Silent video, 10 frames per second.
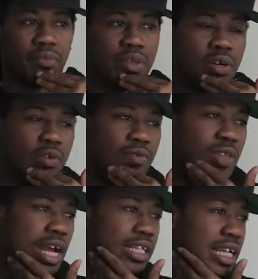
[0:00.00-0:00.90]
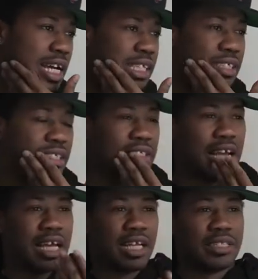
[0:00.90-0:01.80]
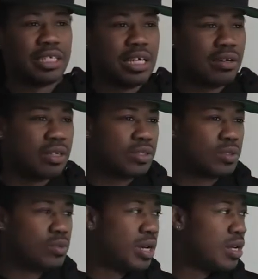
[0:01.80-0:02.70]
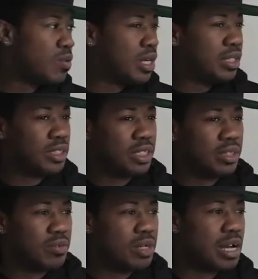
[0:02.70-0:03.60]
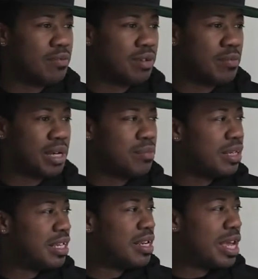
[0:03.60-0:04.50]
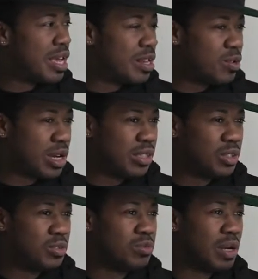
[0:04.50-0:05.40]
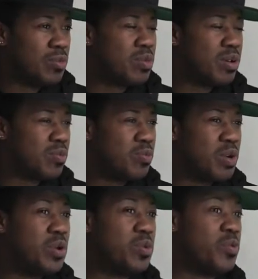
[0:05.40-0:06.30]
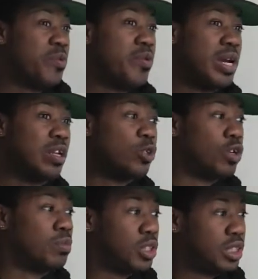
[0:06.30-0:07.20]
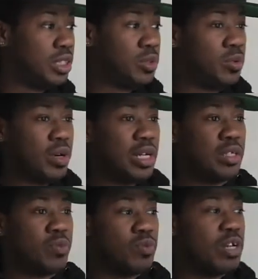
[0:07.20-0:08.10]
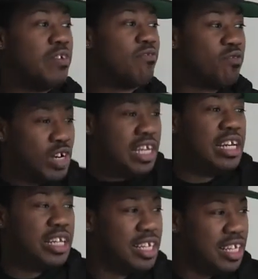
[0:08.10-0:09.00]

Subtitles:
You know, if you like that kind of sound, that's cool, 808 shit, whatever. I mean, I'm into 808s too. When we were into drum machines, we were into really freaking